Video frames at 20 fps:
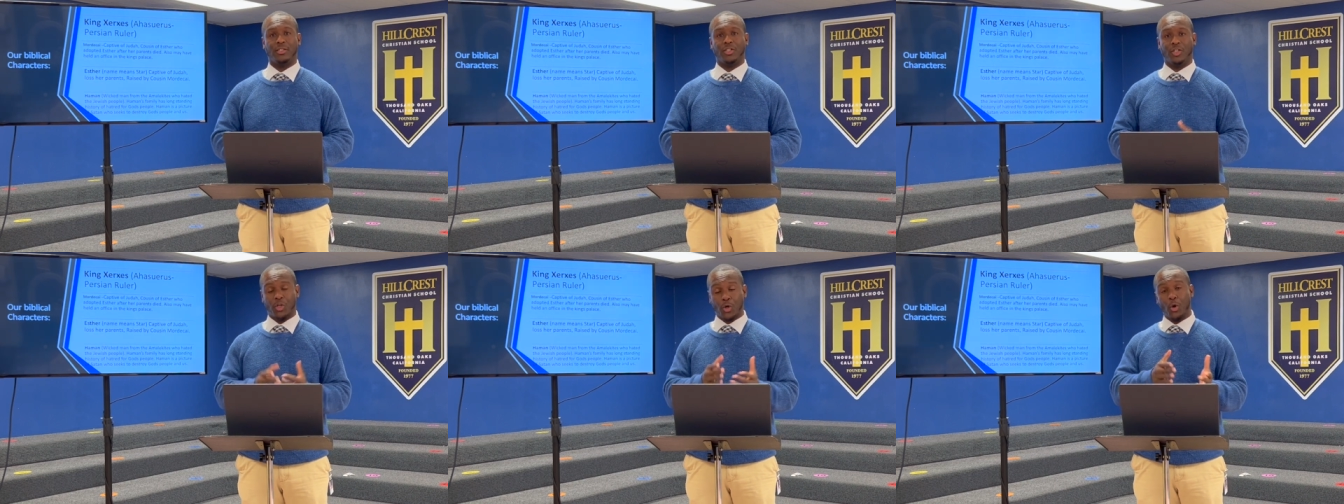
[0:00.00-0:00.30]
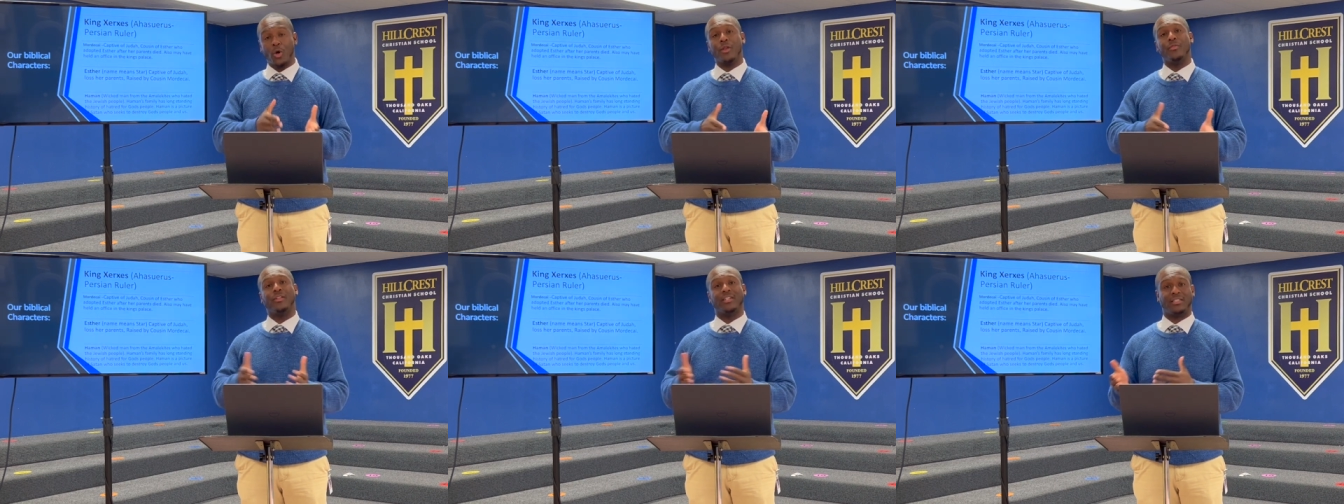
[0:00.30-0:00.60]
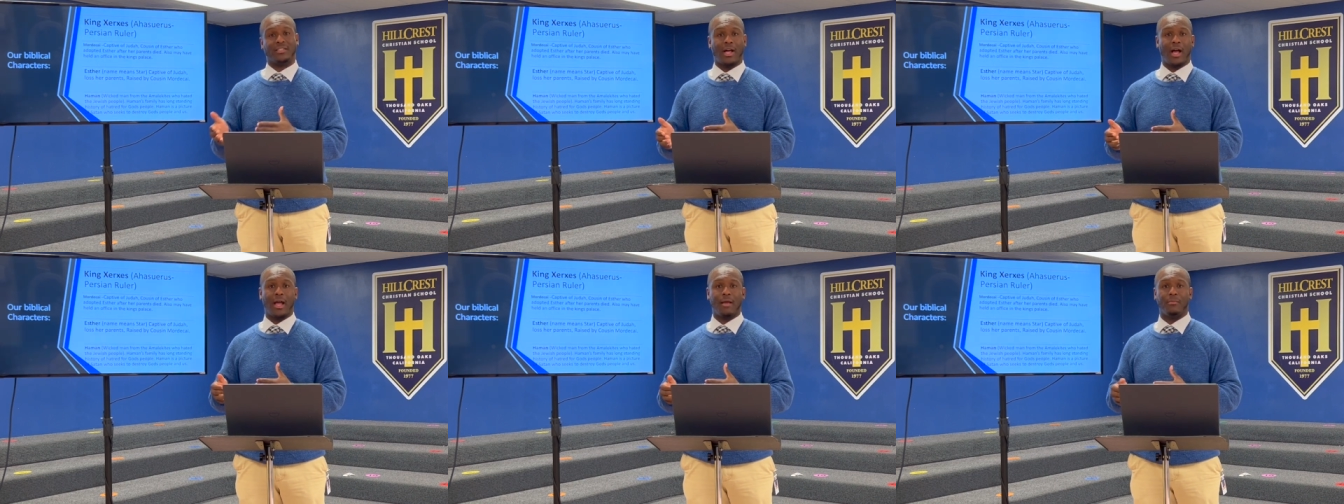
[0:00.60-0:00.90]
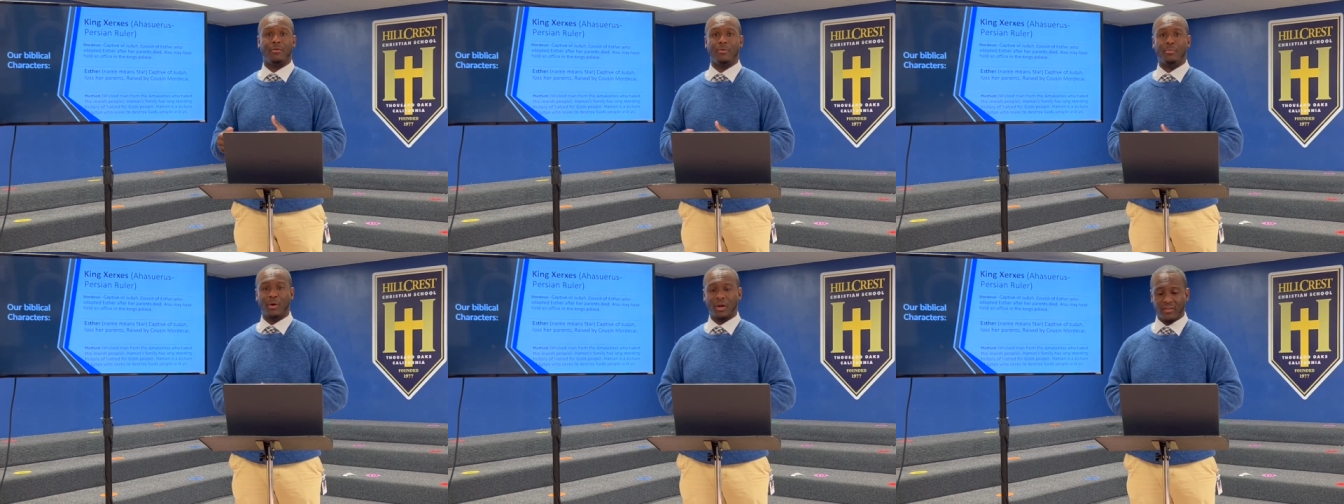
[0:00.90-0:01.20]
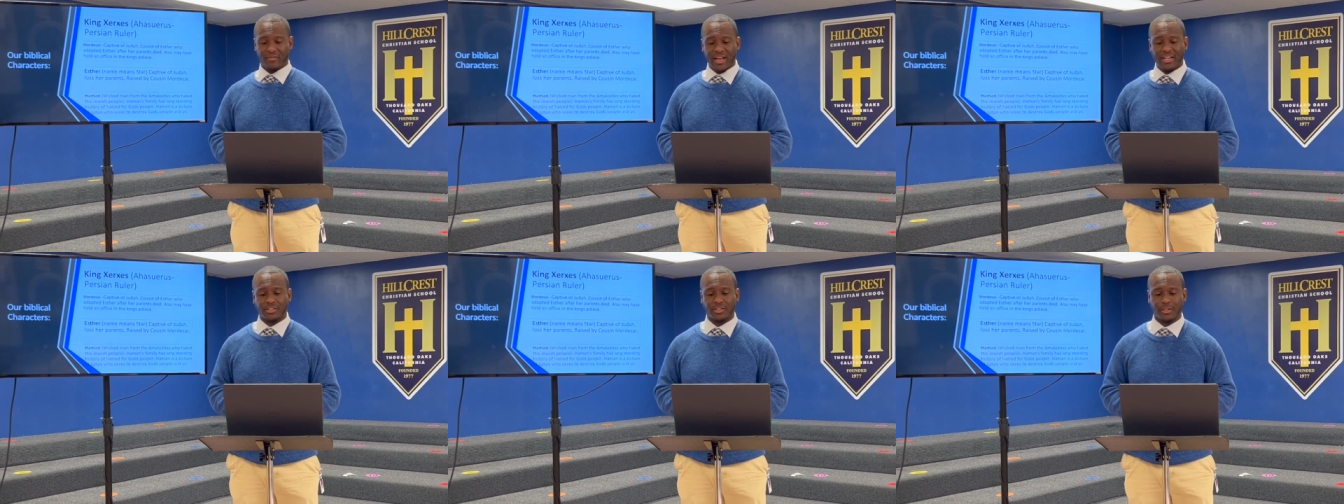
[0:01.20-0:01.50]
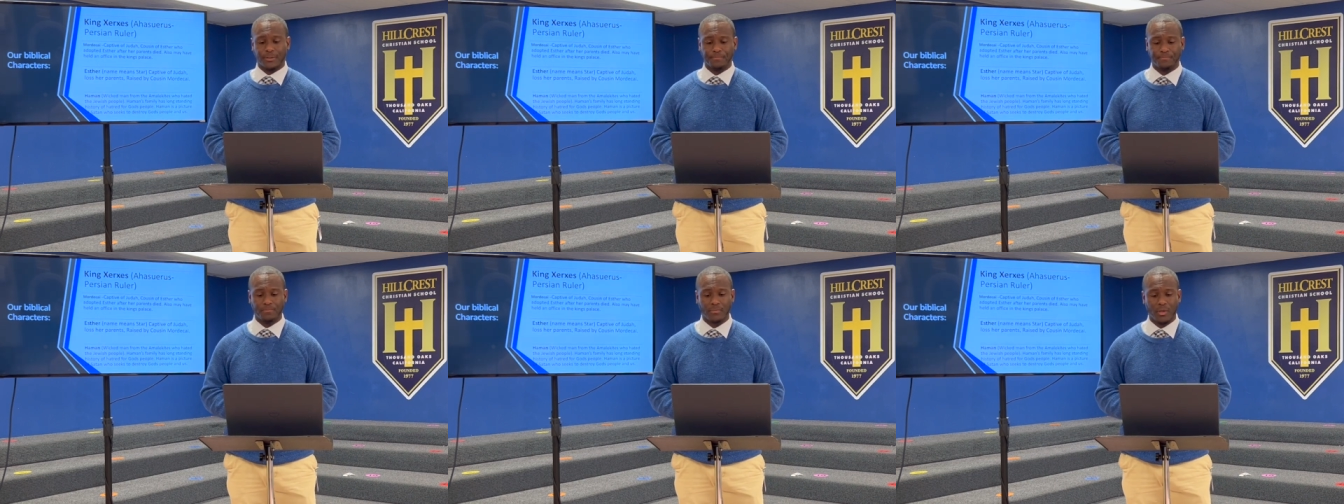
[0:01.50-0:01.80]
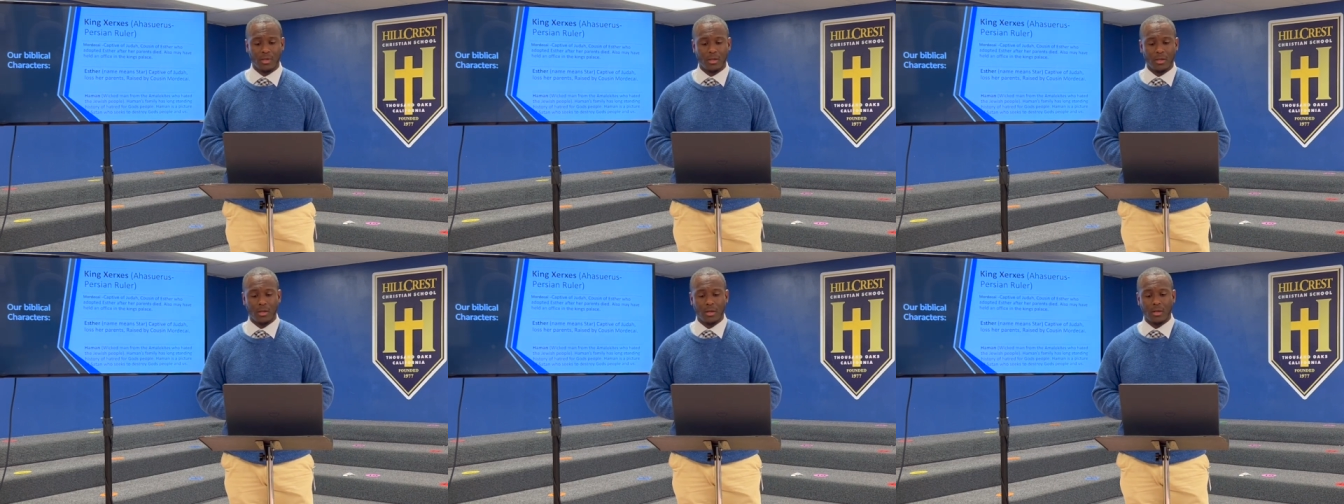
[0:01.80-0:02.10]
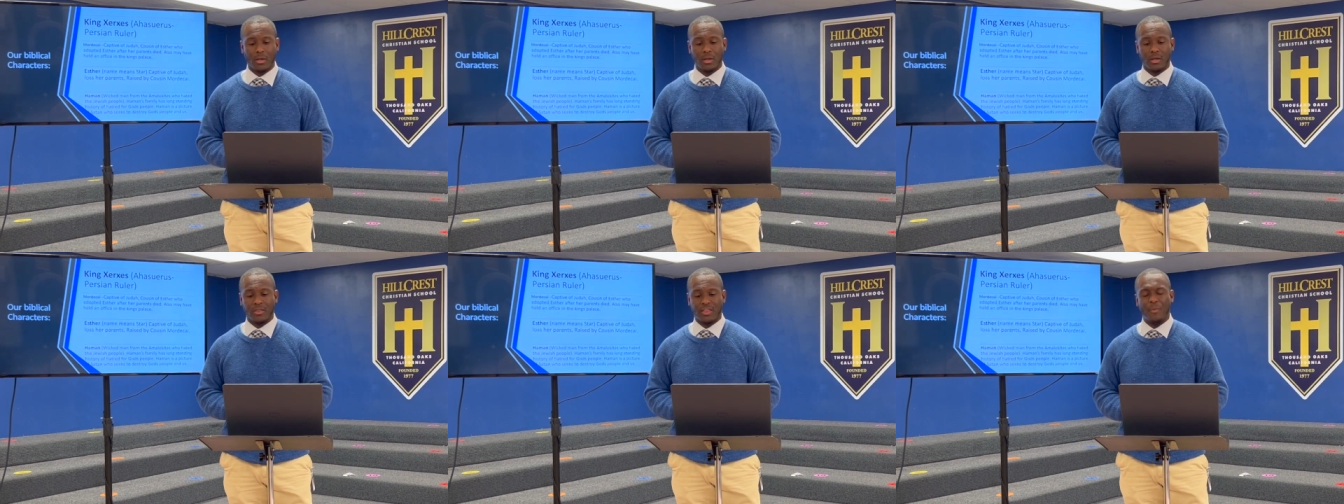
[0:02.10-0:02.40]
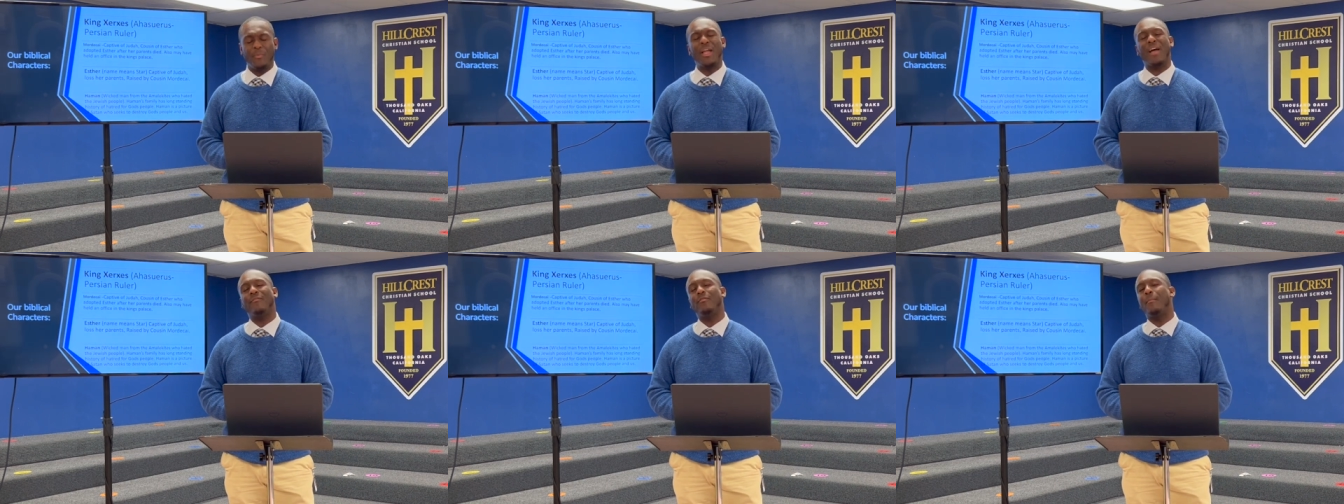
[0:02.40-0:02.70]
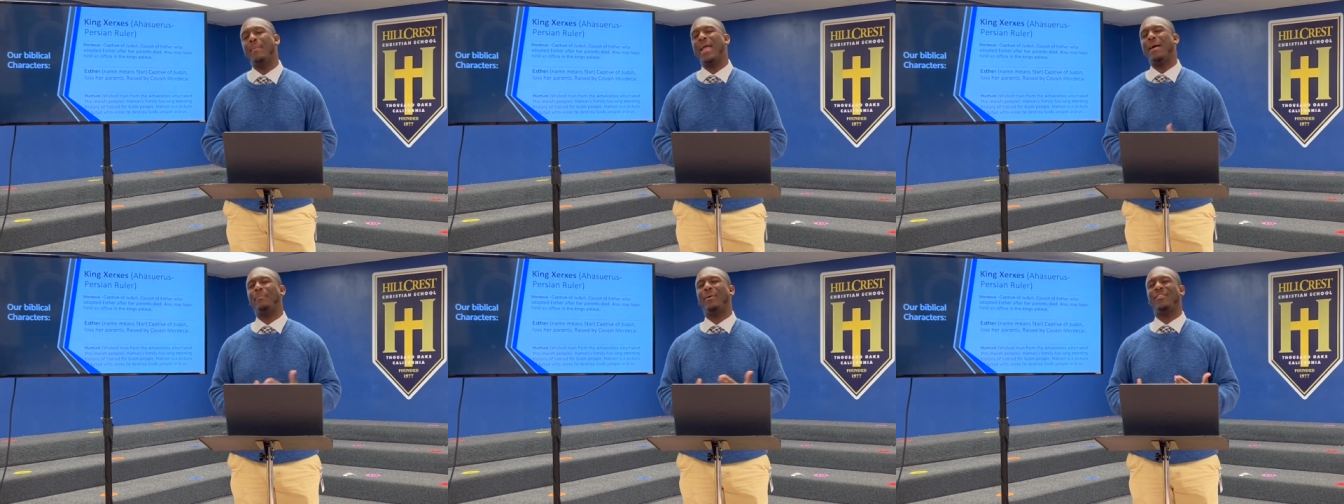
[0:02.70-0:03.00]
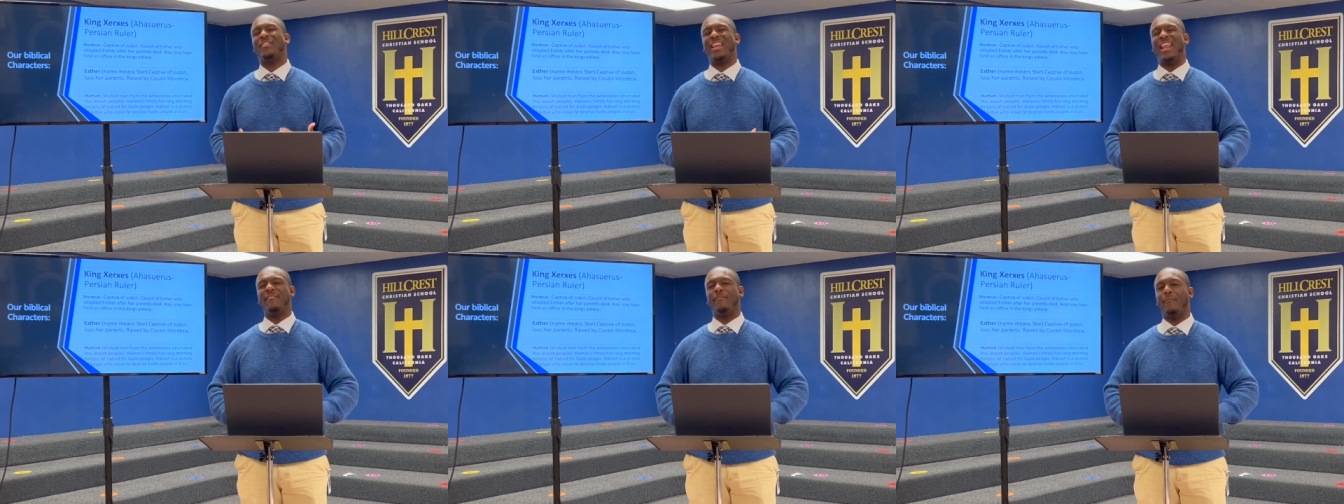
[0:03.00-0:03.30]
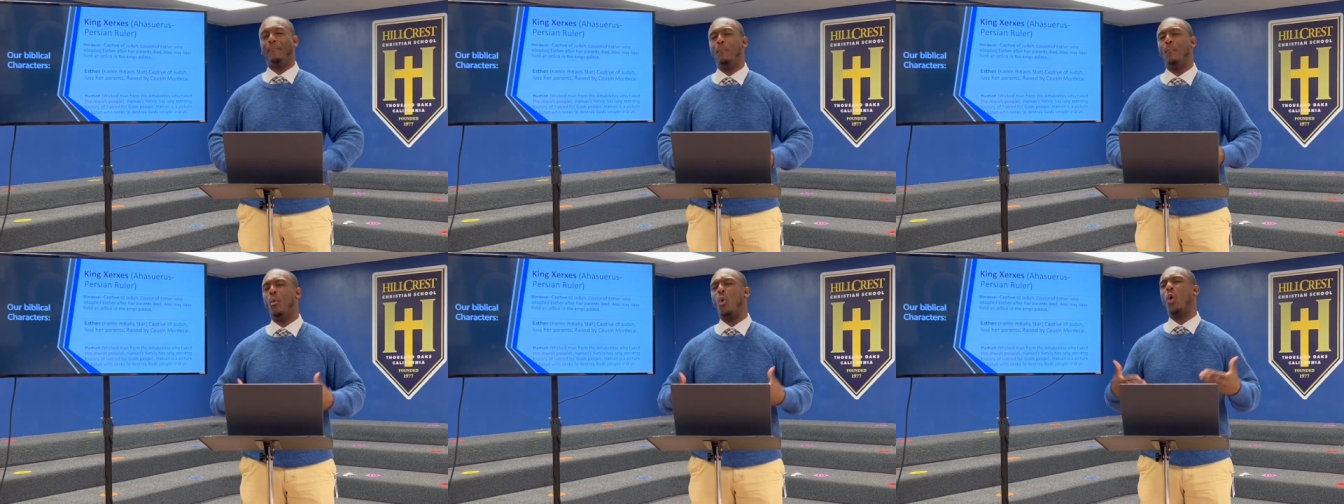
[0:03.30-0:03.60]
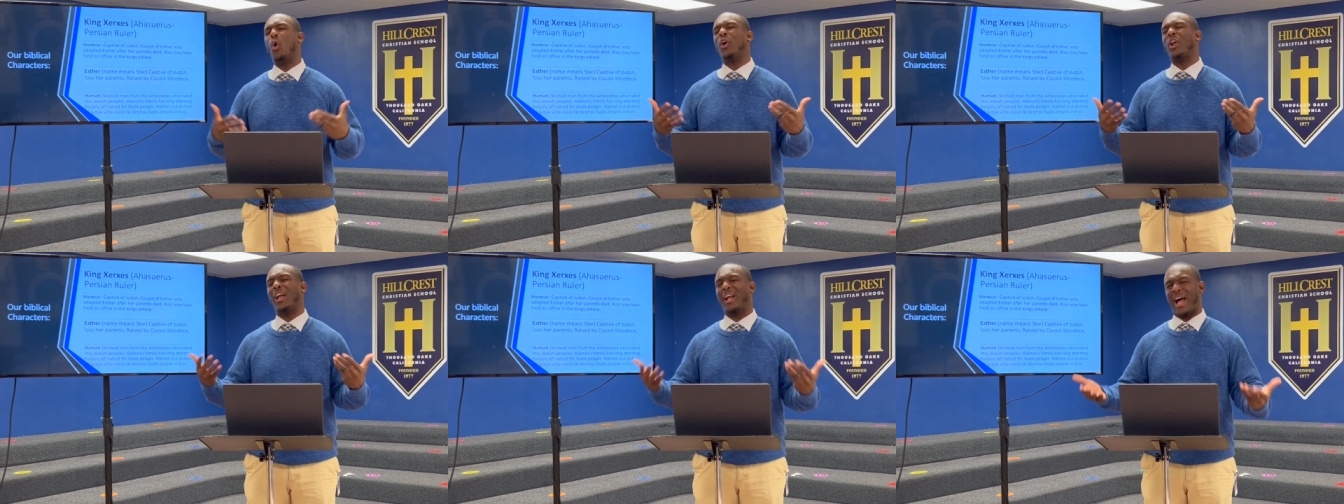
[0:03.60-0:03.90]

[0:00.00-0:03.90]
during this time in the book of Esther. Then we have a man by the name of Mordecai.